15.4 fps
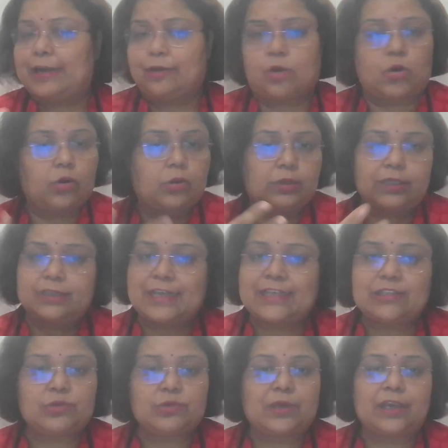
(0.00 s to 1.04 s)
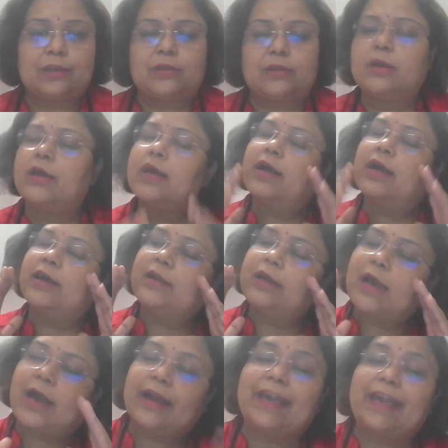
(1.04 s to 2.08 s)
and all the things together,
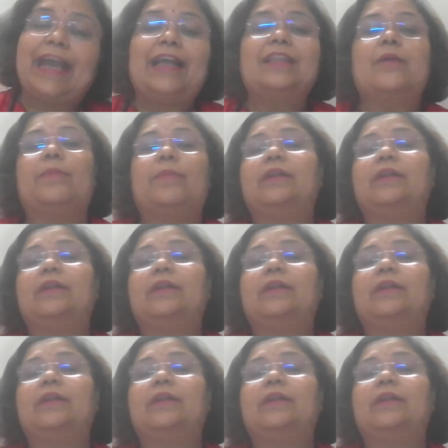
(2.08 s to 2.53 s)
again